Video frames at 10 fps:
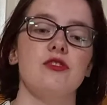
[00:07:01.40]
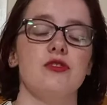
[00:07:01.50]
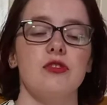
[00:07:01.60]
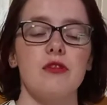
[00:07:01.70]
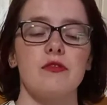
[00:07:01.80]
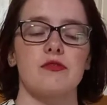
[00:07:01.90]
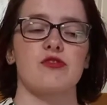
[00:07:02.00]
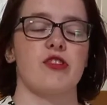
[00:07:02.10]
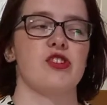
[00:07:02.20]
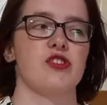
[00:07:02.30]
to COVID
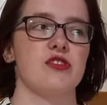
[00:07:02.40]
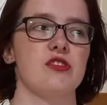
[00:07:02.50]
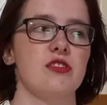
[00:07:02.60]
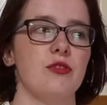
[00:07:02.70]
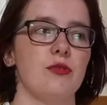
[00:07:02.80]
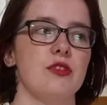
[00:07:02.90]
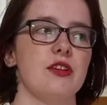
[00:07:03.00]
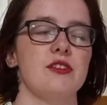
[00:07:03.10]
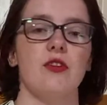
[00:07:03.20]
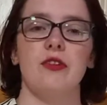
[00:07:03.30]
restrictions. You know,
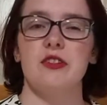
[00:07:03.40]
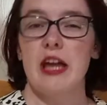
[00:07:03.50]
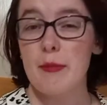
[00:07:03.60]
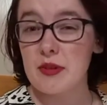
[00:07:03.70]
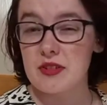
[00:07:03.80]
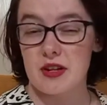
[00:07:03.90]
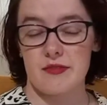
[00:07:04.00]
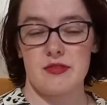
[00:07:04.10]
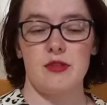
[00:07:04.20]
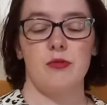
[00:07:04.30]
it's all table
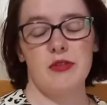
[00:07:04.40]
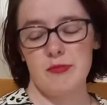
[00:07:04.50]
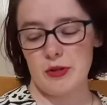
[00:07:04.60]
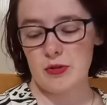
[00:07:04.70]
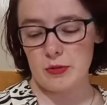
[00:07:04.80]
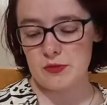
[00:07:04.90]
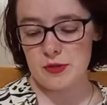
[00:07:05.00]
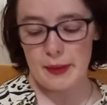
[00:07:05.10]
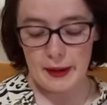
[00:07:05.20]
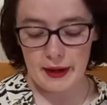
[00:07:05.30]
service. You won't even be going up to the
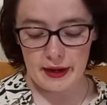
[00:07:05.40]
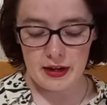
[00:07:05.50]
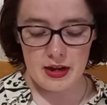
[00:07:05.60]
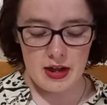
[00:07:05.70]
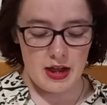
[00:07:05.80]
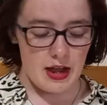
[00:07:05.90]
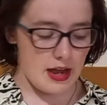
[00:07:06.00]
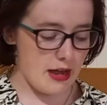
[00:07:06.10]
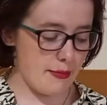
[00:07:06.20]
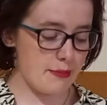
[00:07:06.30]
bar.
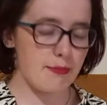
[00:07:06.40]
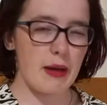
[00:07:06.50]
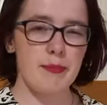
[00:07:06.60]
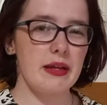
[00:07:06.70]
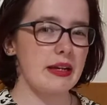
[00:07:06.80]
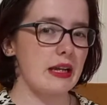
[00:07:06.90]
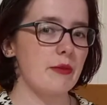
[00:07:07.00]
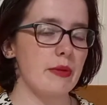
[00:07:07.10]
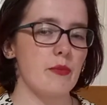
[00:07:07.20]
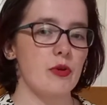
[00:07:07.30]
It might be a little
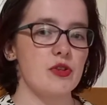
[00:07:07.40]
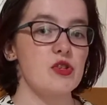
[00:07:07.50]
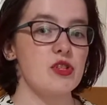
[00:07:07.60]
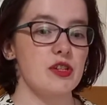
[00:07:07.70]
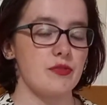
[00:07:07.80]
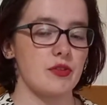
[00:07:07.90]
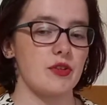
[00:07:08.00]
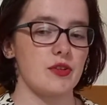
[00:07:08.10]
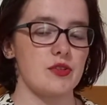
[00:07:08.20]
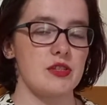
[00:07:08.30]
bit more
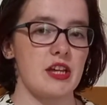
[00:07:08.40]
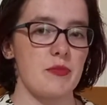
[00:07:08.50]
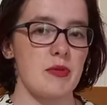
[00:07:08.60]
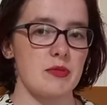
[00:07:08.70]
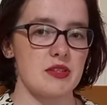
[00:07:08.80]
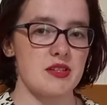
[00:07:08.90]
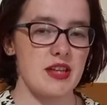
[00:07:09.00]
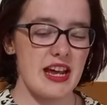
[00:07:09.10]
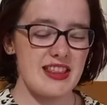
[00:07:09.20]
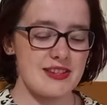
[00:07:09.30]
difficult to get people to
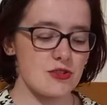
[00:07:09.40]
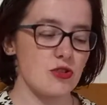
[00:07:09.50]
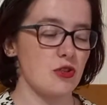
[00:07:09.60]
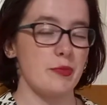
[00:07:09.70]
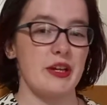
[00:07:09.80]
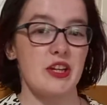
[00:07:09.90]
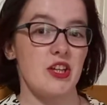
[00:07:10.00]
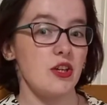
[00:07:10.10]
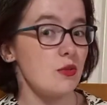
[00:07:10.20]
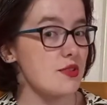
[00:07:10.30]
sign this, or there'll be a
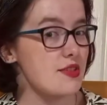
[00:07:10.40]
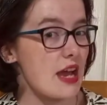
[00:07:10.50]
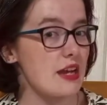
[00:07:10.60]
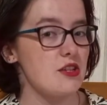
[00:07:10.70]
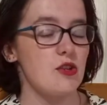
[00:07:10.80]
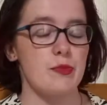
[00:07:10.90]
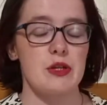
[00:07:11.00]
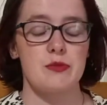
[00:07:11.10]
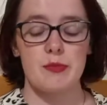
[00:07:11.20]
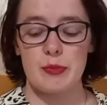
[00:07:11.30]
queue to sign it, you know, because
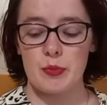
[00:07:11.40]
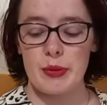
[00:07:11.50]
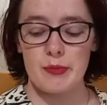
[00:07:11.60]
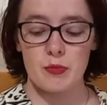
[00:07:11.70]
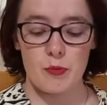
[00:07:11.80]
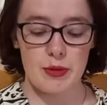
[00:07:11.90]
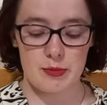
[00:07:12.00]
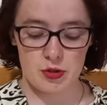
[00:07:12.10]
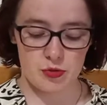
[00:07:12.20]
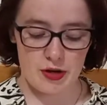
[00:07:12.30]
people won't be able to
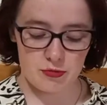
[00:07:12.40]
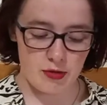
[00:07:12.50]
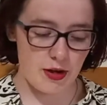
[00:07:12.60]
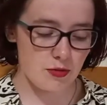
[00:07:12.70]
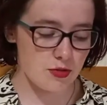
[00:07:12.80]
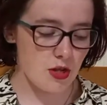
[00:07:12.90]
crowd around.